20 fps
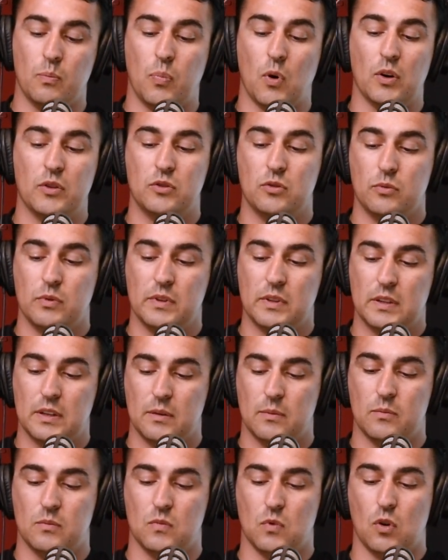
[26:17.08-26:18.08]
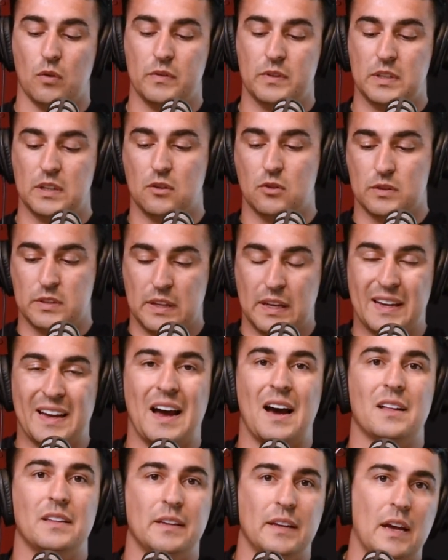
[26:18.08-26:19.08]
by doing them, obviously, because they're
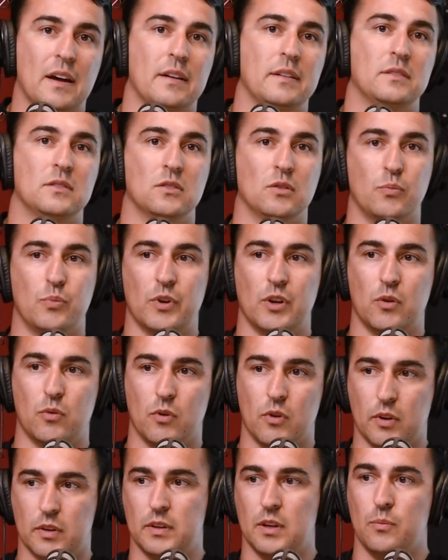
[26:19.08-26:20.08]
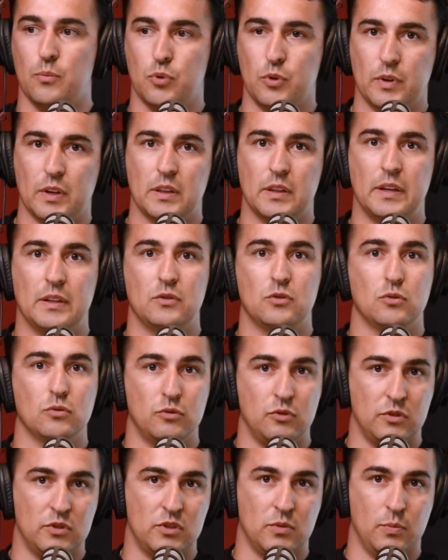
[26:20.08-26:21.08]
cutting out into the brickwork, then putting a lentil
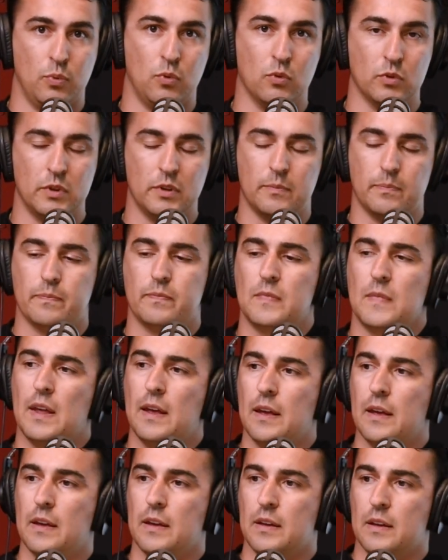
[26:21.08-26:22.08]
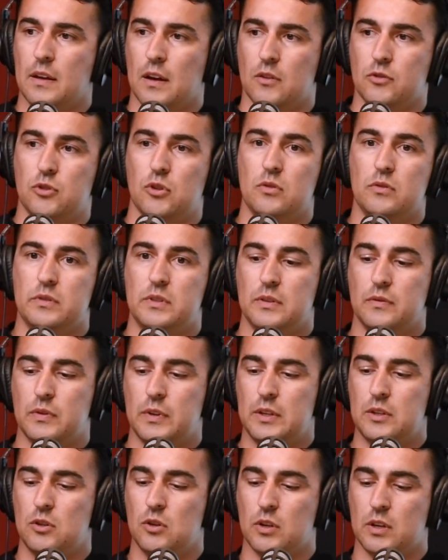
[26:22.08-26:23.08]
to support it.
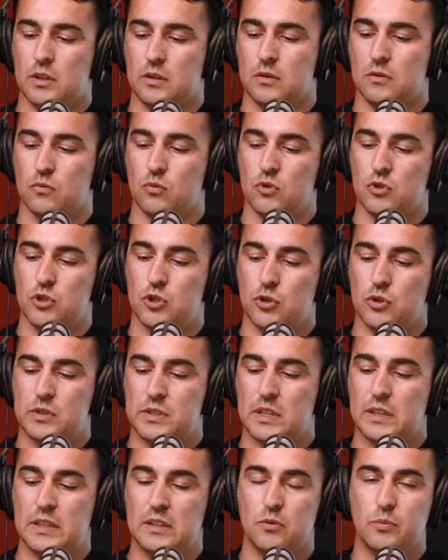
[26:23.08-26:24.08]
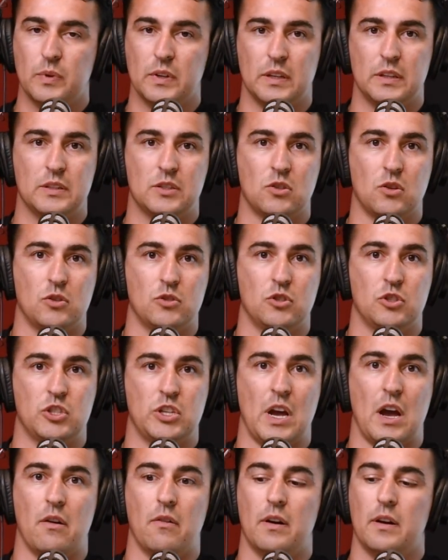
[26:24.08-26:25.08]
Alternatively, you can reduce a little bit inside your
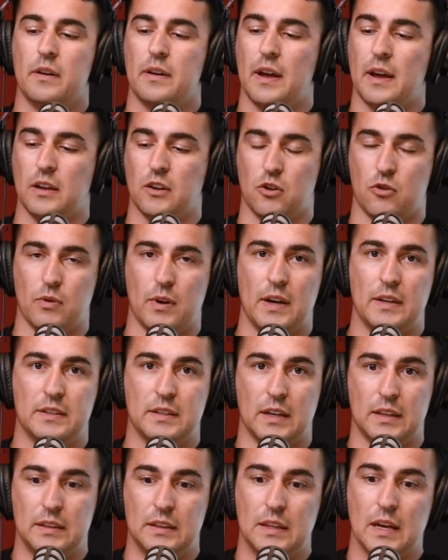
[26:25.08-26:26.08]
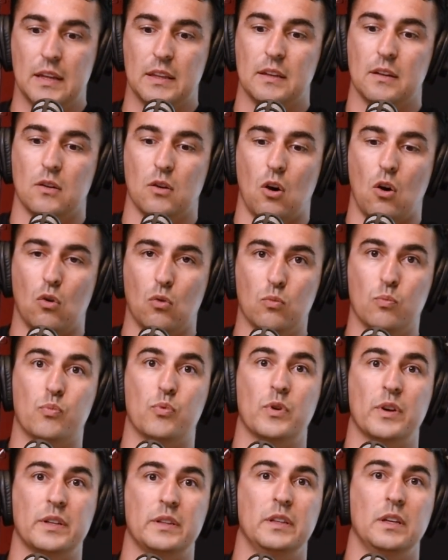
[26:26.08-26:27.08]
shower and create another whole
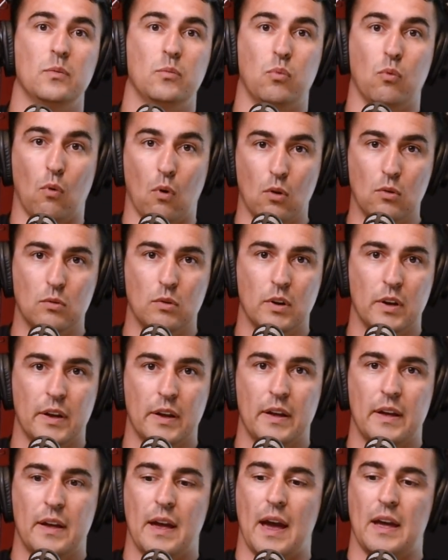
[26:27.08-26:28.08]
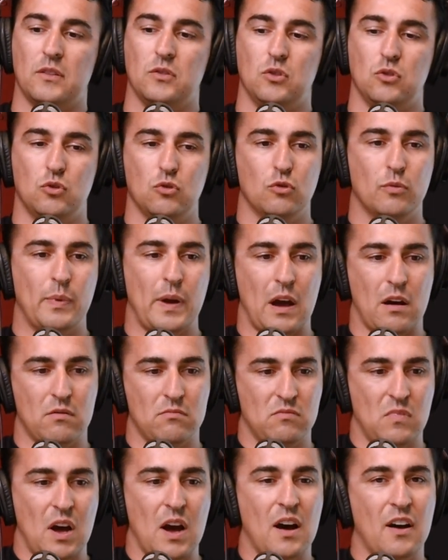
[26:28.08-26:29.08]
brick nib wall, and you do about
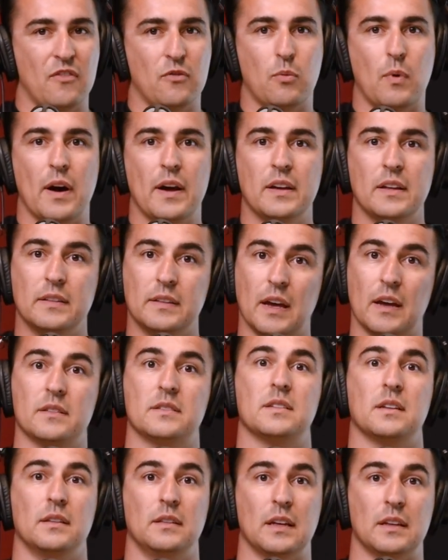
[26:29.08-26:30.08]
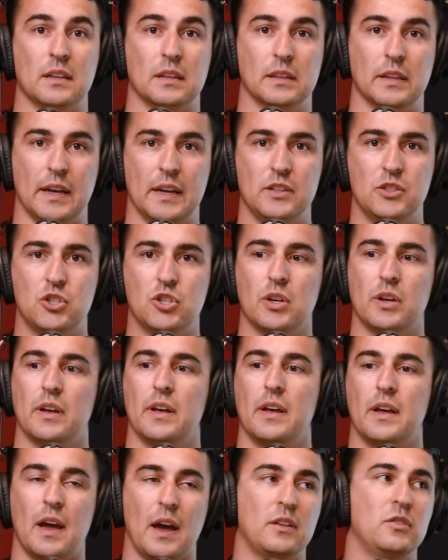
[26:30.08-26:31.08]
halfway, and that's another ledge,
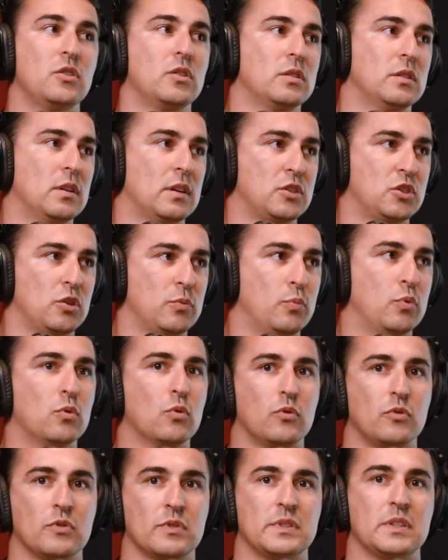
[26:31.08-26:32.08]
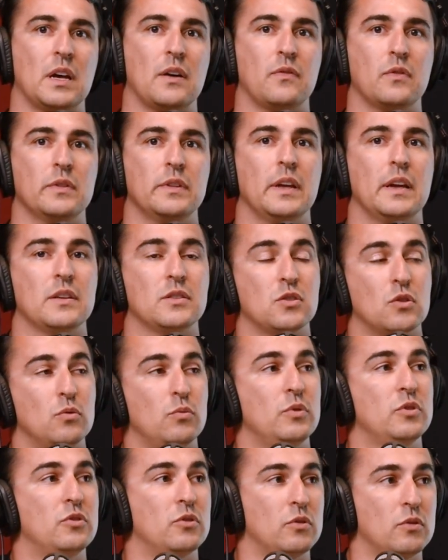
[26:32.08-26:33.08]
and you can actually put all your stuff on there. So
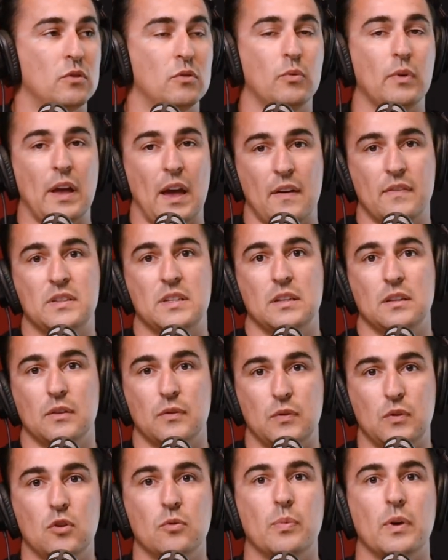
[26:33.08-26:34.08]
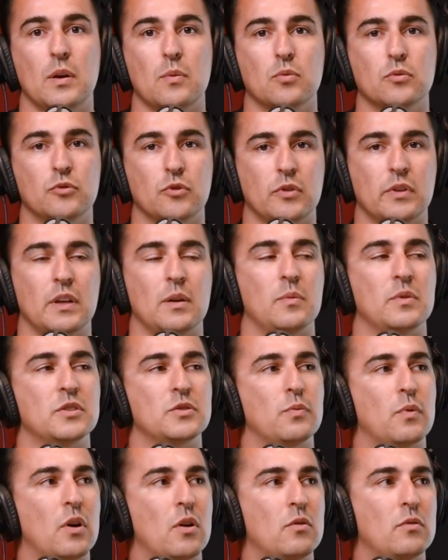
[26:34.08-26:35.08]
we have seen a few people do them
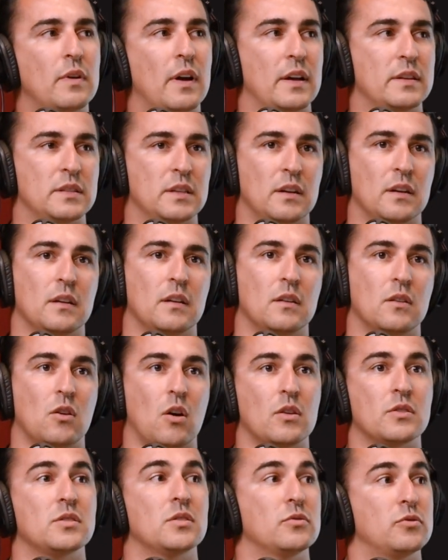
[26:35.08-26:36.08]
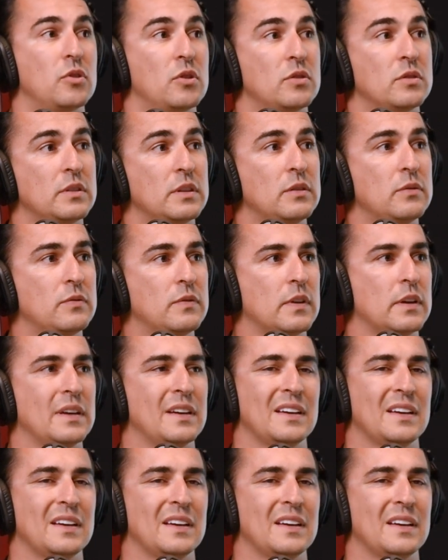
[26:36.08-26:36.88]
as well as a cost alternative.